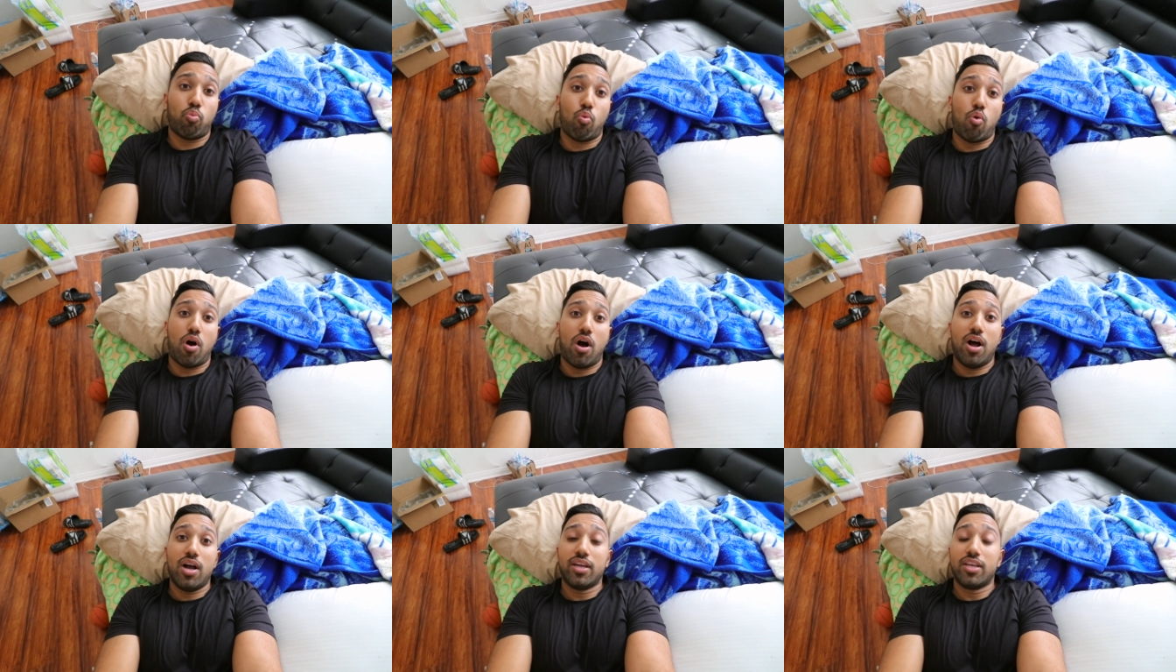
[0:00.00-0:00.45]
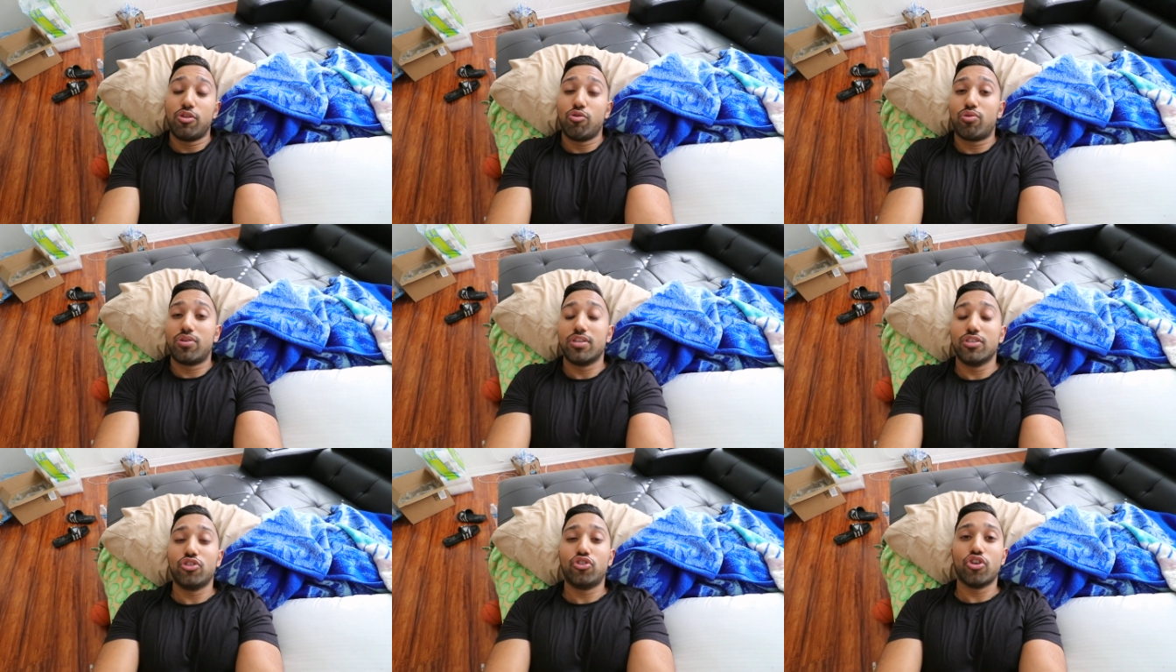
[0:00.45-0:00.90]
walk, you
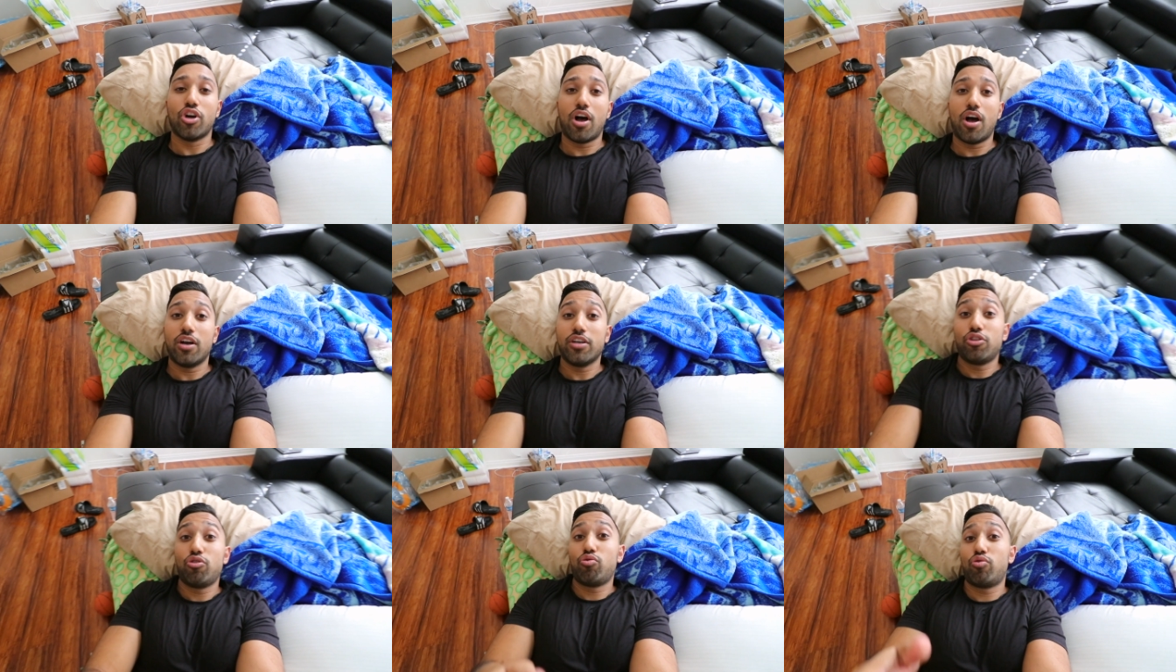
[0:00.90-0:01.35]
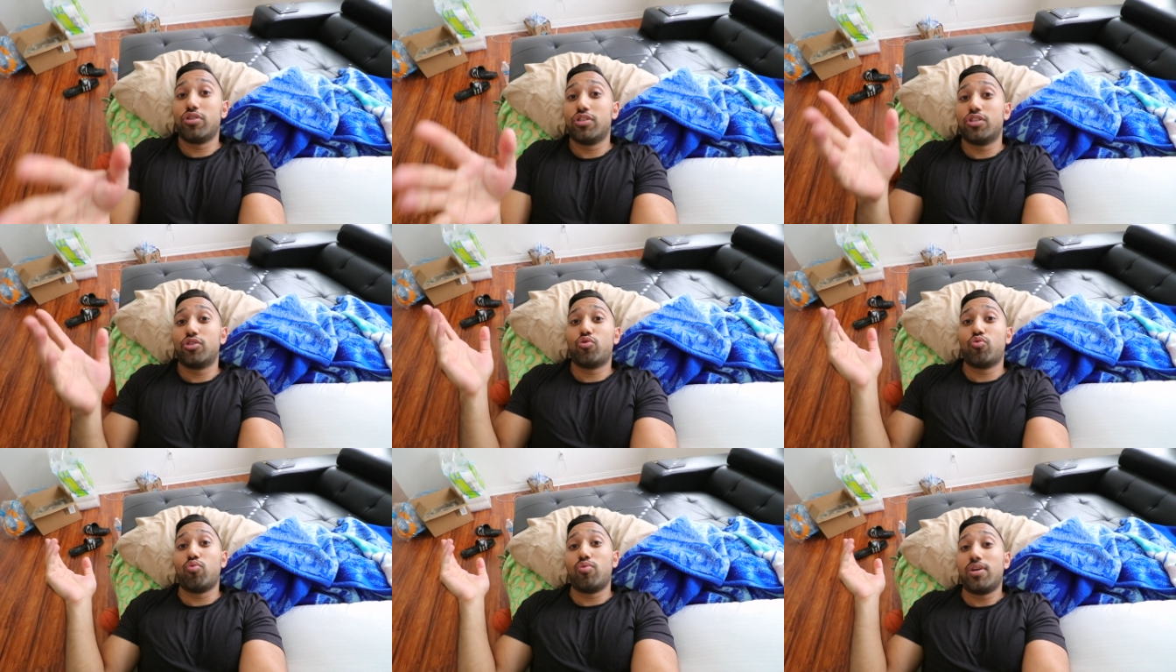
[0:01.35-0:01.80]
can jog, you can
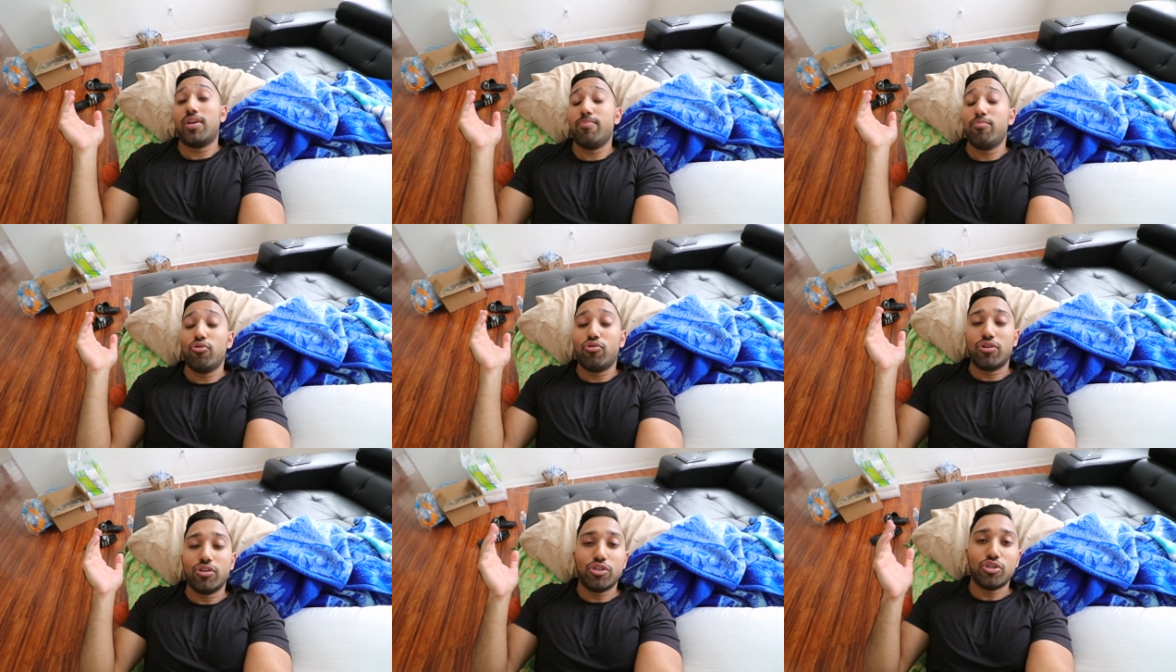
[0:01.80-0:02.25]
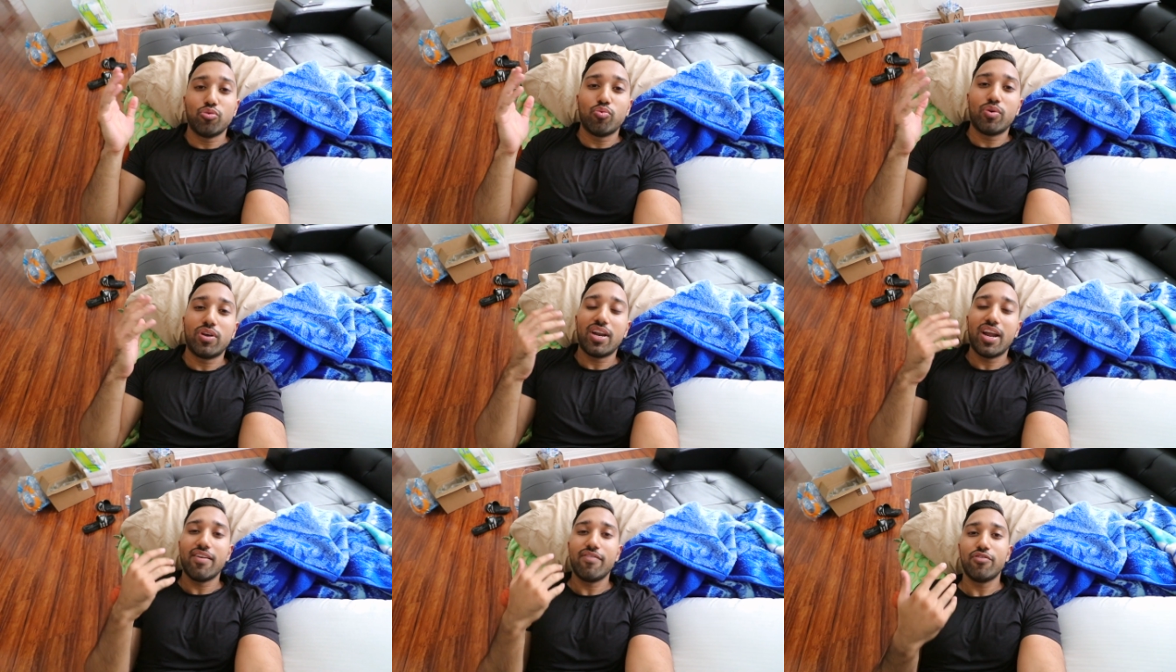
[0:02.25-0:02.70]
swim, you can do
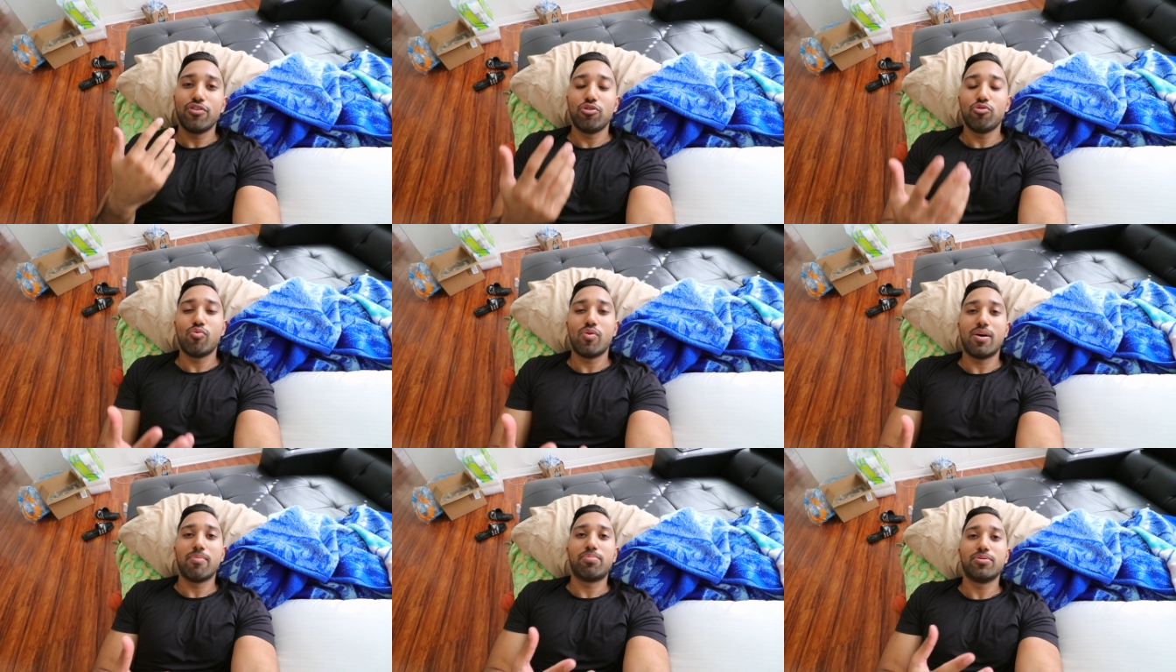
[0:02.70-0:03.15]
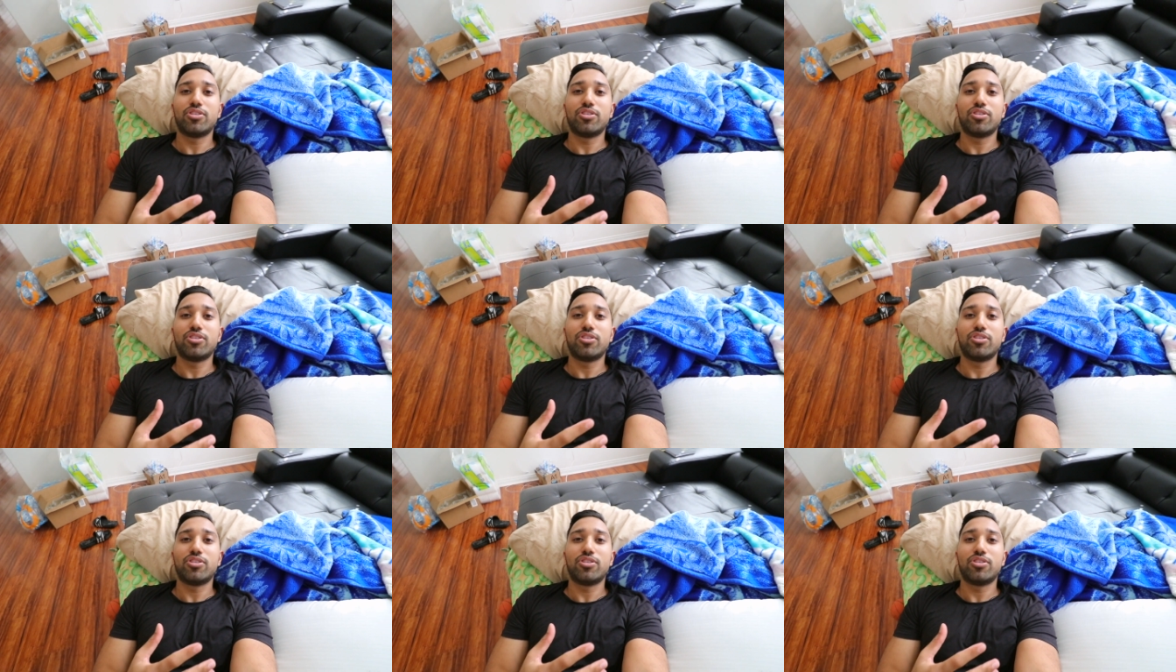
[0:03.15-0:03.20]
whatever you want,